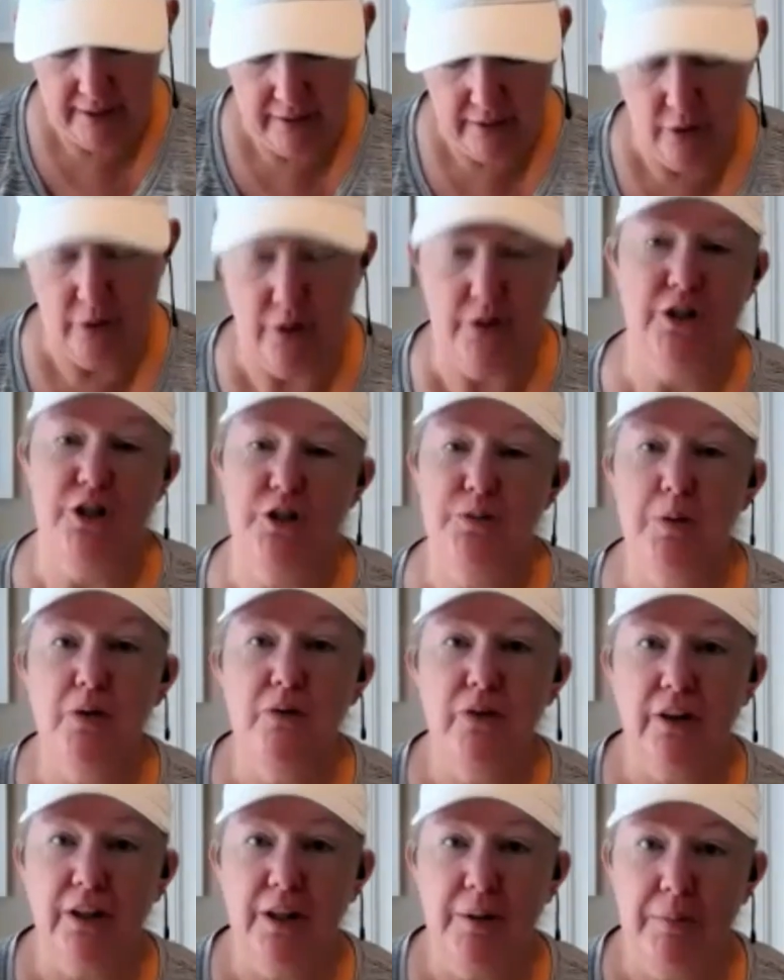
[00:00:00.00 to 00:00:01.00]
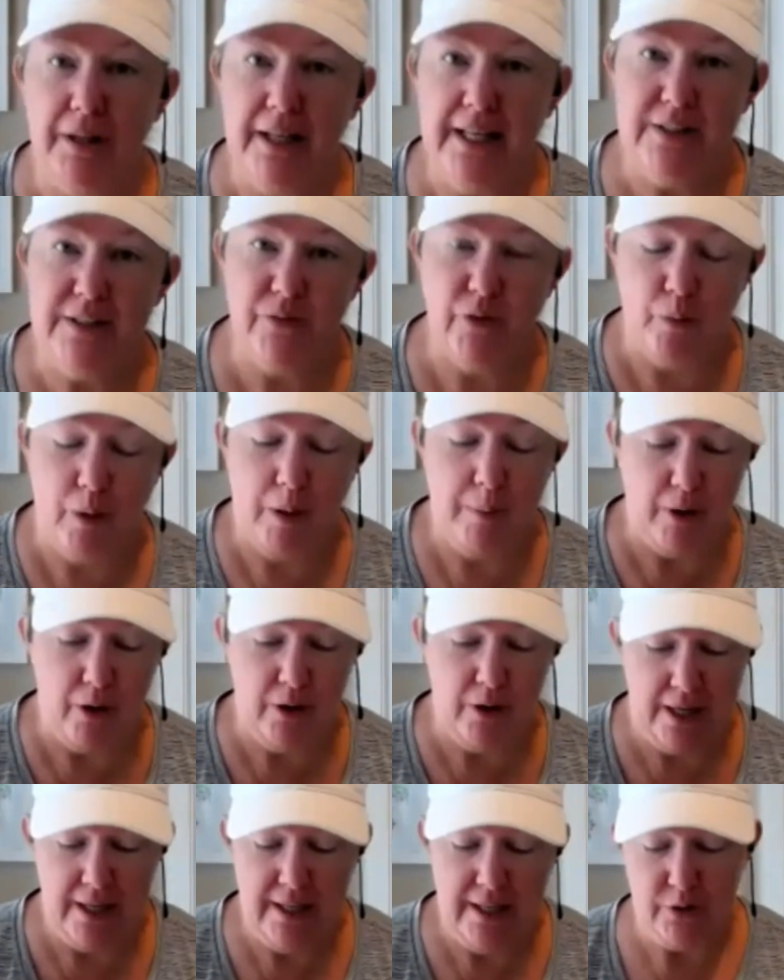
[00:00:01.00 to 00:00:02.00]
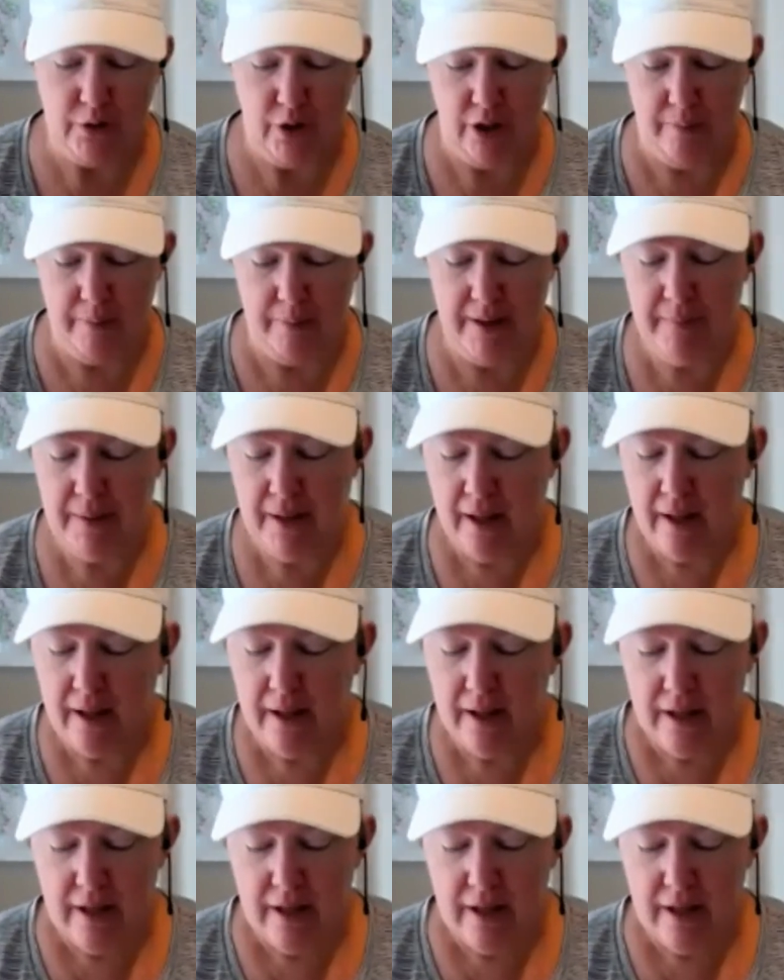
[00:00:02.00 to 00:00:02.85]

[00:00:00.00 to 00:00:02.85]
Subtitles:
it back in there because it's perfectly placed for where part 8 is going to be.